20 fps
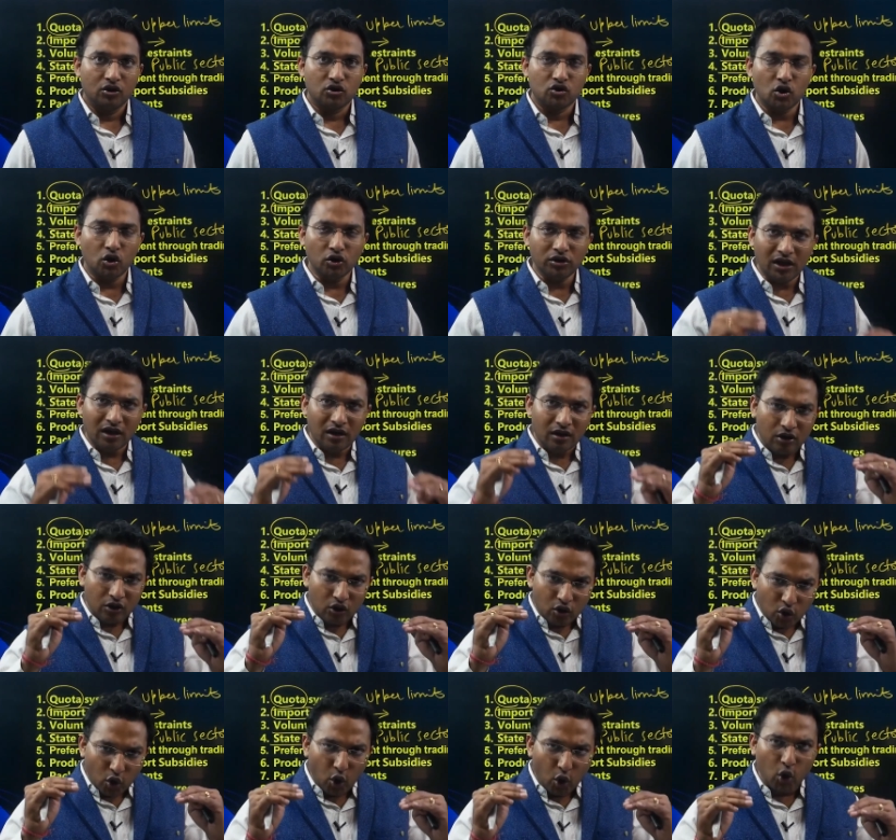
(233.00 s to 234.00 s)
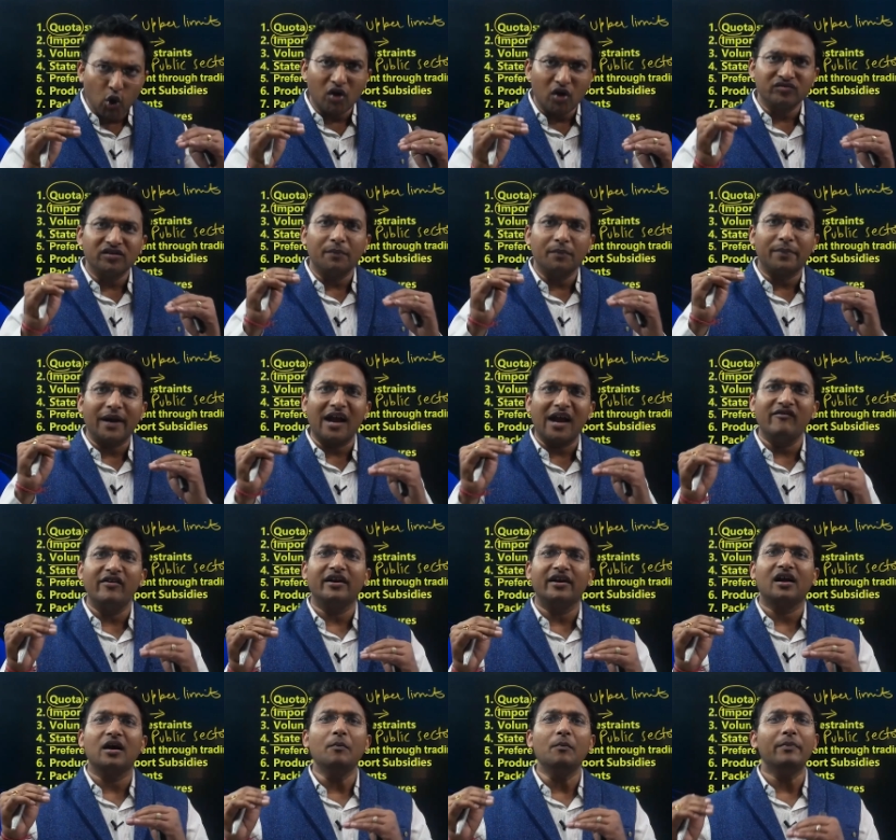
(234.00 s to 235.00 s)
So the role of the
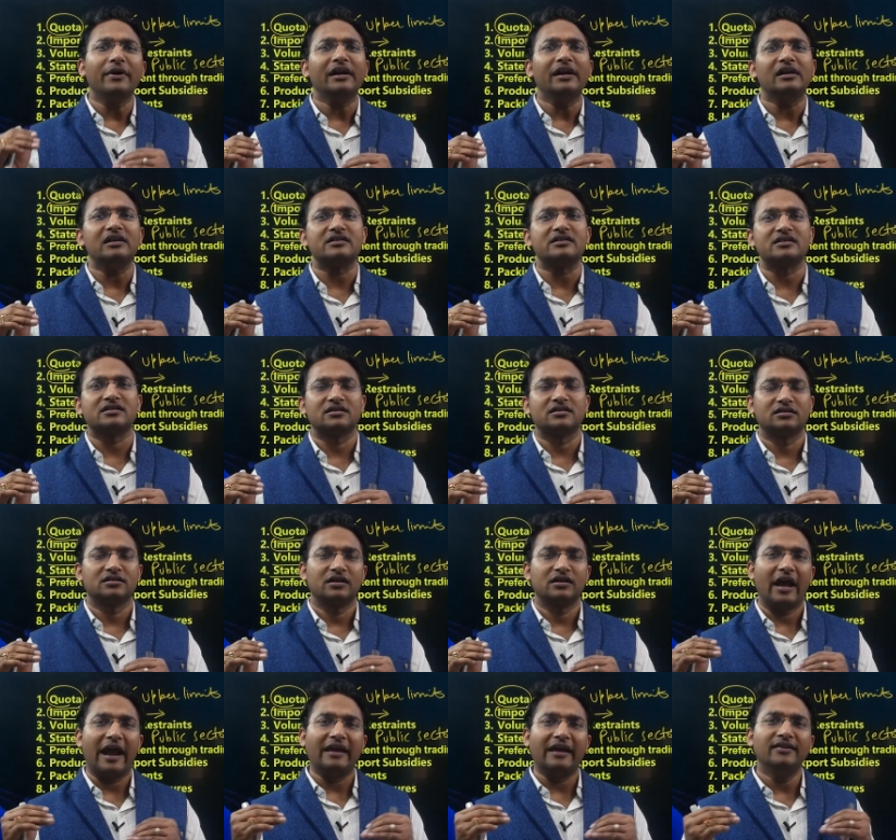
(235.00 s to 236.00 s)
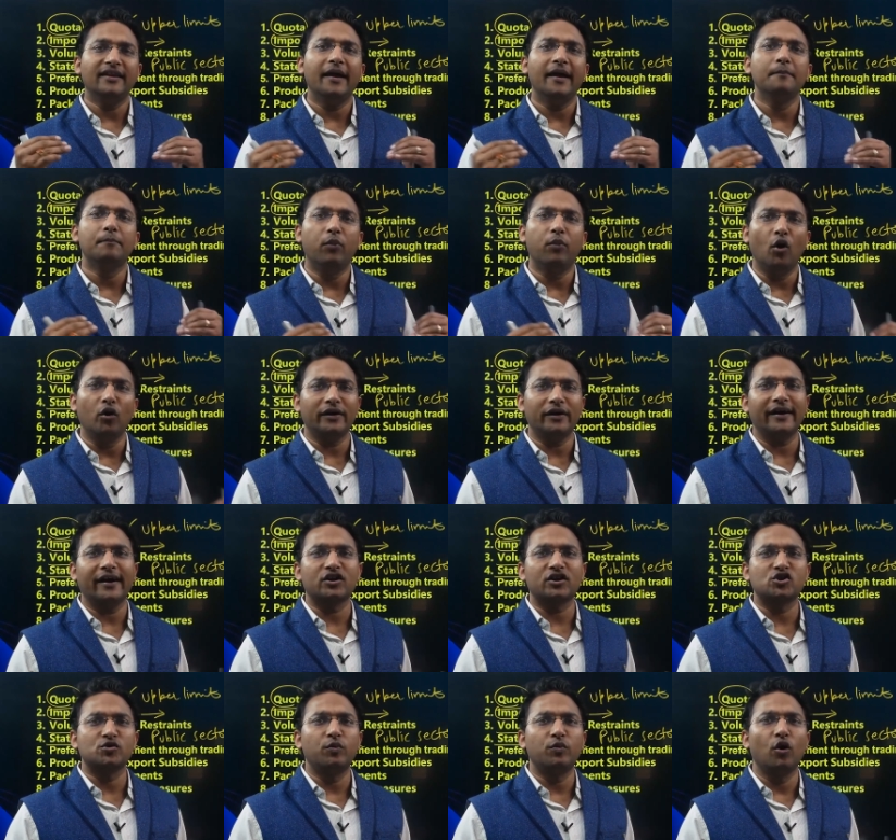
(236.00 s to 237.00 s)
private companies in the import and
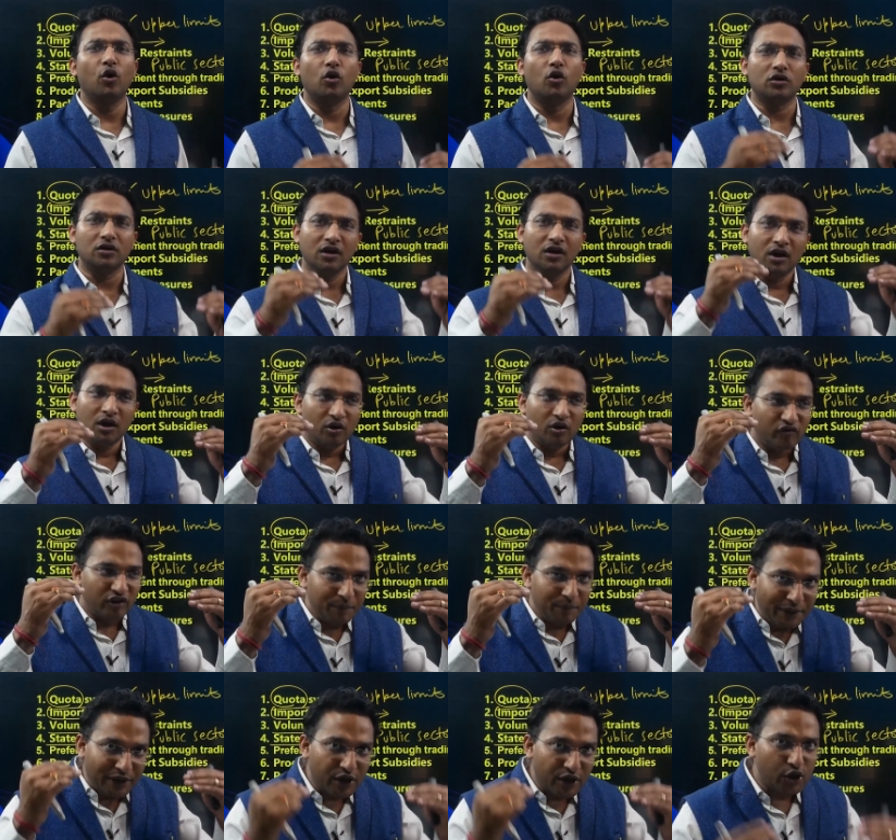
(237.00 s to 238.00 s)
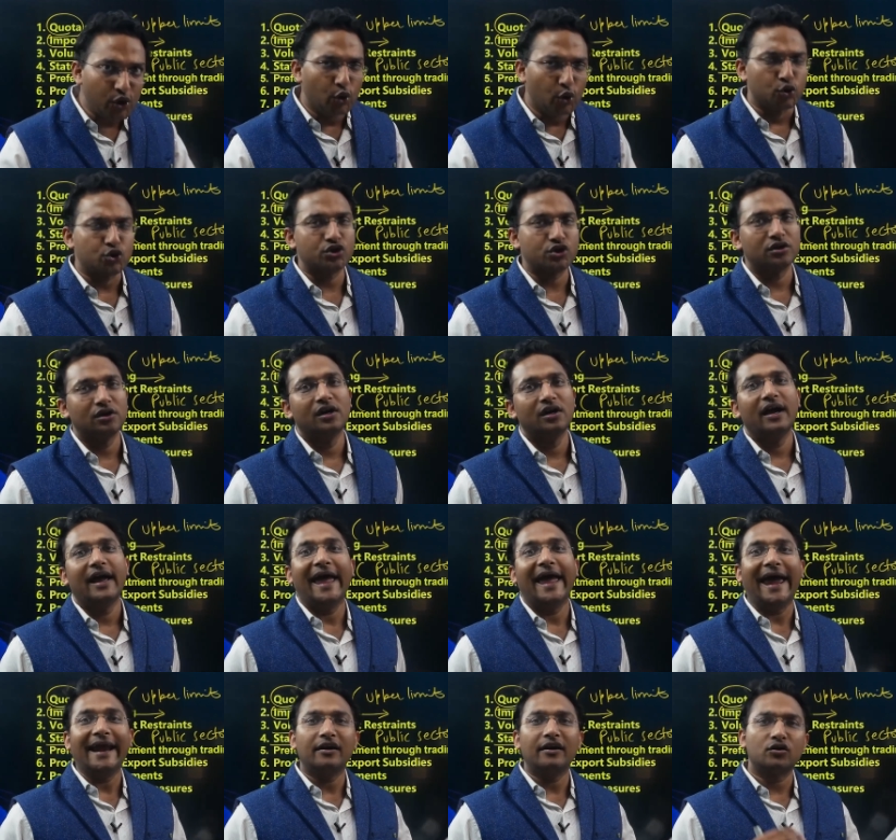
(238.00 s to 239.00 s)
export will be reduced,
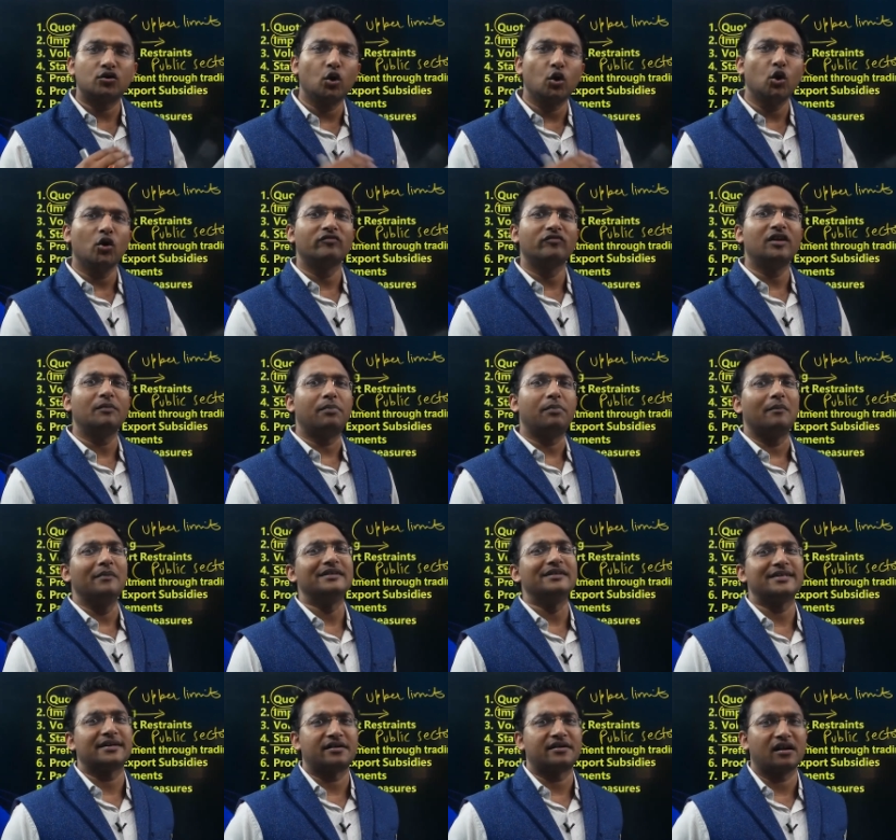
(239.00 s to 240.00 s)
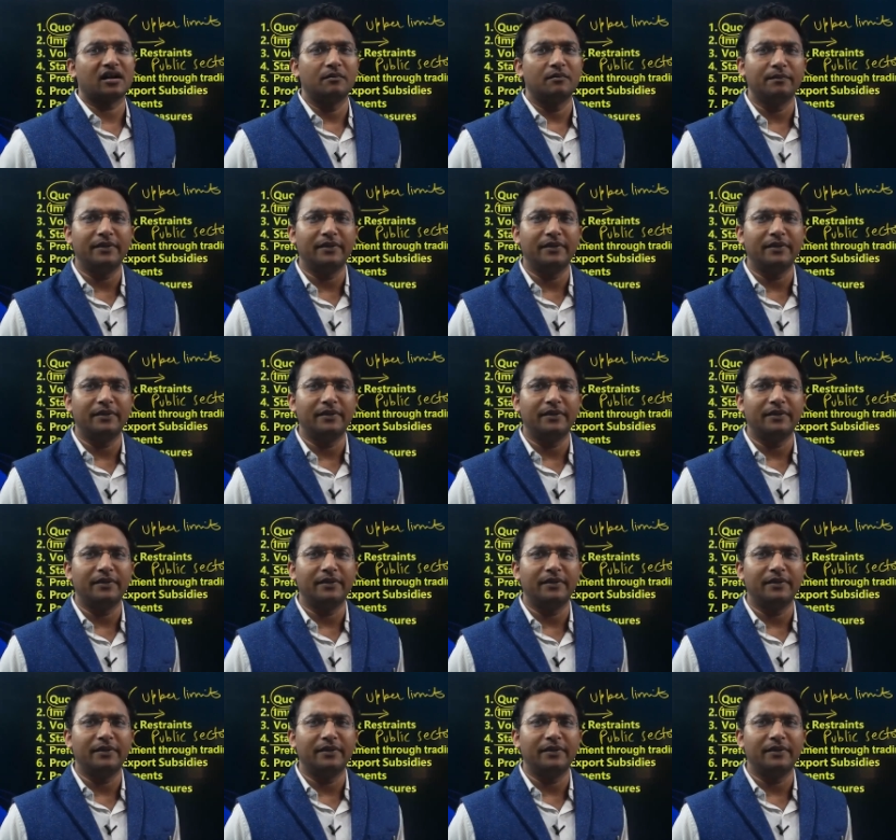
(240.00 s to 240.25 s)
and role of the public sector